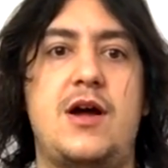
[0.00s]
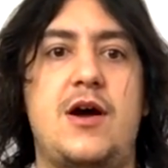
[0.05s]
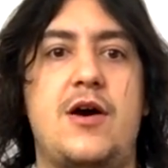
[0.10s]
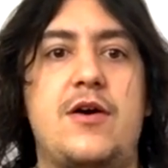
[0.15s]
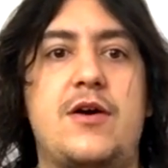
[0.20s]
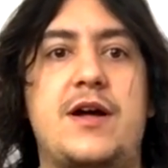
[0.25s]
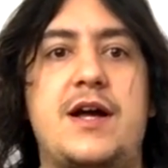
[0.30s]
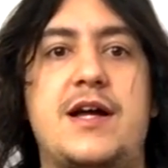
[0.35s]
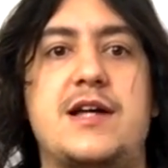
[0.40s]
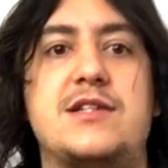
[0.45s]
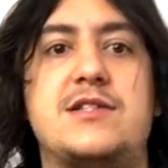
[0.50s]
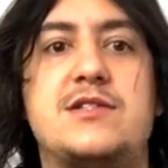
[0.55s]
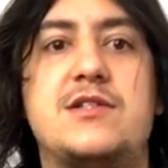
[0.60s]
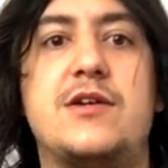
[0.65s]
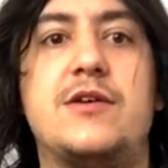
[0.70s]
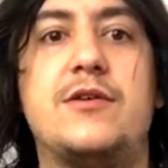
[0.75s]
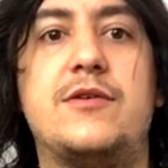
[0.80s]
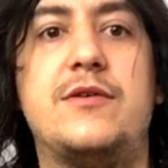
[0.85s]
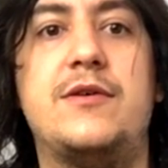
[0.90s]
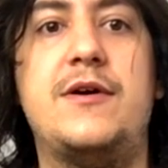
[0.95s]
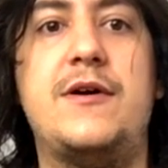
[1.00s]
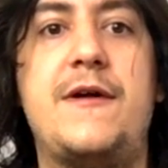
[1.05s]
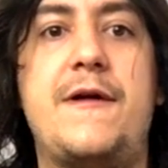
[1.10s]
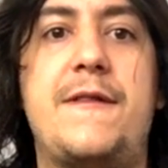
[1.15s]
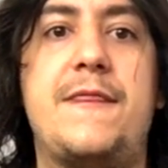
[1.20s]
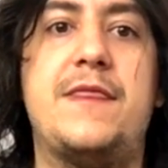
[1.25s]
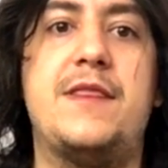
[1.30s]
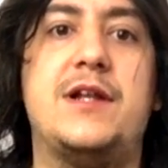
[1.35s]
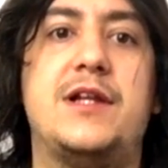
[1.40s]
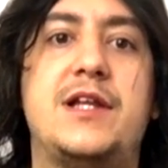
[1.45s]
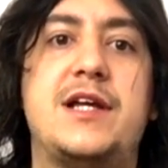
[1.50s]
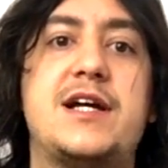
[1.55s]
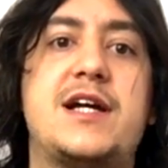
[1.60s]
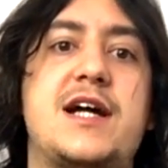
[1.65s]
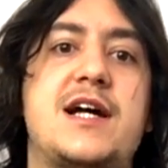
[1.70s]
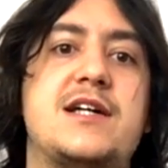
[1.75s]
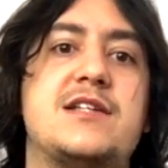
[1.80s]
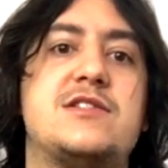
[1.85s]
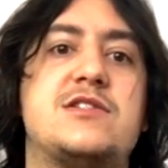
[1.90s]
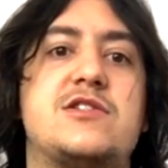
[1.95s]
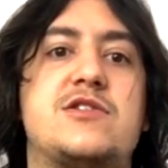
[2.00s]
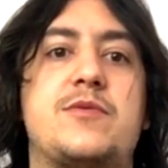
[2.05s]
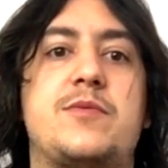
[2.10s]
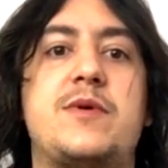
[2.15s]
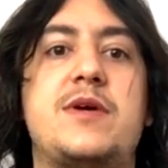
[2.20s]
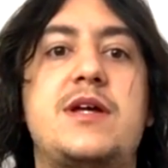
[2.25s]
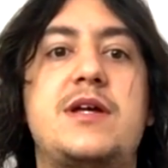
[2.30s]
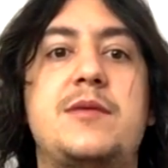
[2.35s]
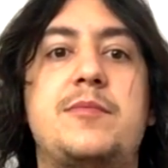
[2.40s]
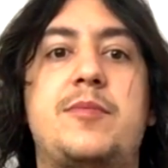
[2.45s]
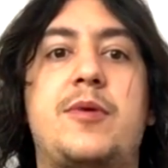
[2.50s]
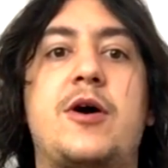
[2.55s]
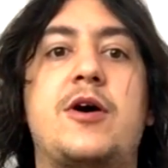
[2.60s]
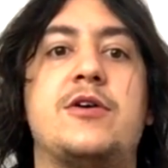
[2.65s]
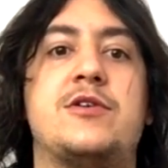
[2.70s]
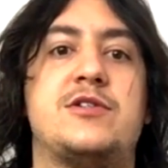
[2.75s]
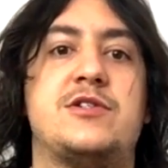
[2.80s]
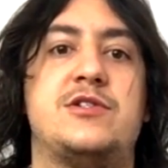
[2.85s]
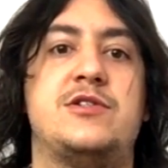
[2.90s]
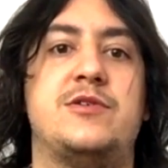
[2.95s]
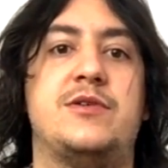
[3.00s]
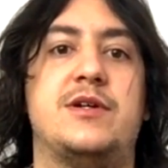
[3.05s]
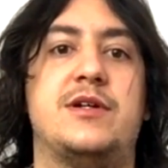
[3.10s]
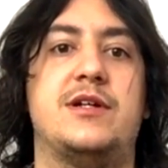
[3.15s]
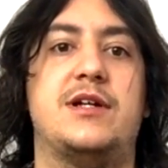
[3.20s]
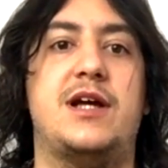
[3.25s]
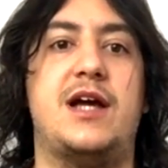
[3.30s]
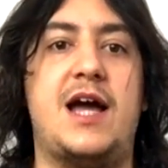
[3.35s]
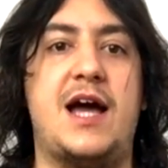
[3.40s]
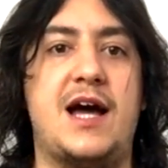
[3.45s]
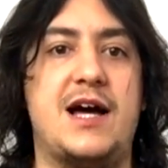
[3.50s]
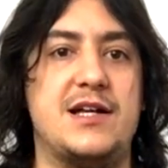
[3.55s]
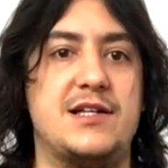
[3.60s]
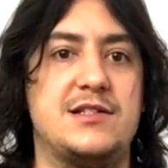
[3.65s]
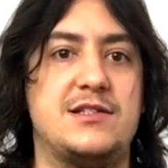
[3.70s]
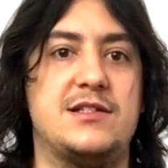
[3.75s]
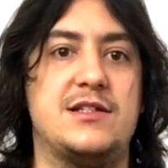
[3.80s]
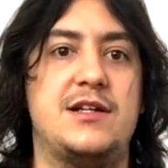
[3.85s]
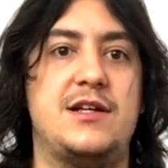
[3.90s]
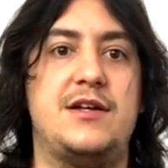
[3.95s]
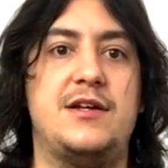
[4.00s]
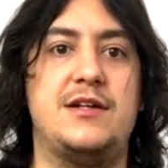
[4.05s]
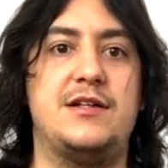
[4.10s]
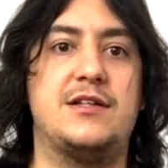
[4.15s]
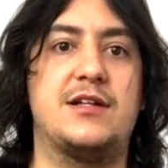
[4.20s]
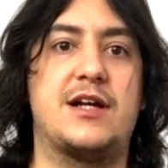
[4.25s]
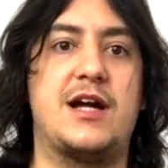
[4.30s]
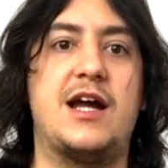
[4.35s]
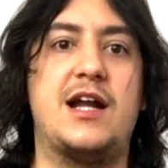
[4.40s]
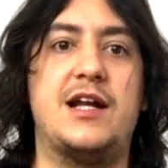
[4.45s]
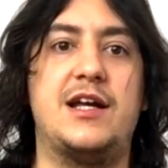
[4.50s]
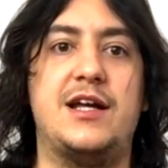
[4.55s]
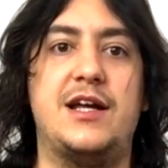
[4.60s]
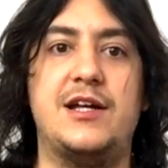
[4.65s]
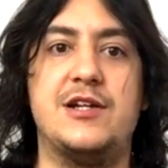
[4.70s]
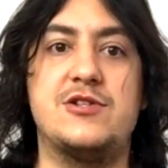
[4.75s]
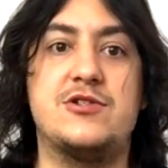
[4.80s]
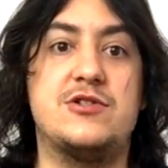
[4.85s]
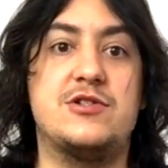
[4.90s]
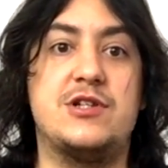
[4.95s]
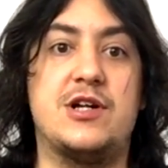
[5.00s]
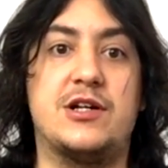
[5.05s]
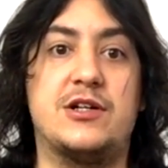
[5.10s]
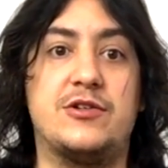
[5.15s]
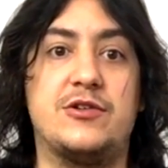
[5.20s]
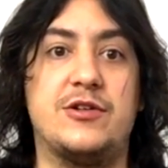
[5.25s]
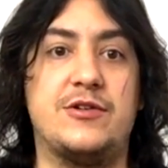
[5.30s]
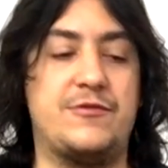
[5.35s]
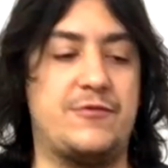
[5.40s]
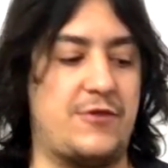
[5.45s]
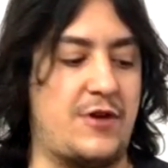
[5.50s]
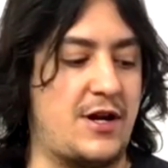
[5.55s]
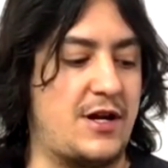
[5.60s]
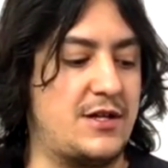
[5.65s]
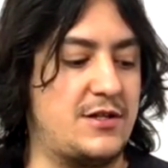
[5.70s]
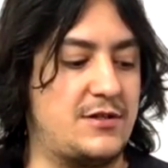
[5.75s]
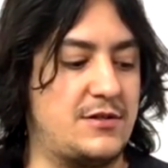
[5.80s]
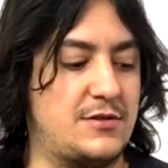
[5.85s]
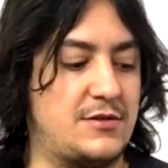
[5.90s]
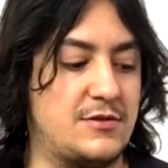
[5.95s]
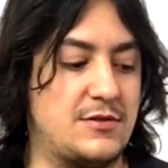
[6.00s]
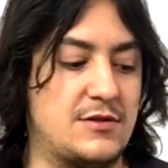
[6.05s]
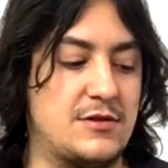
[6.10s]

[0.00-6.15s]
Okay, so the lick has three parts to it. It has the kind of introductory phrase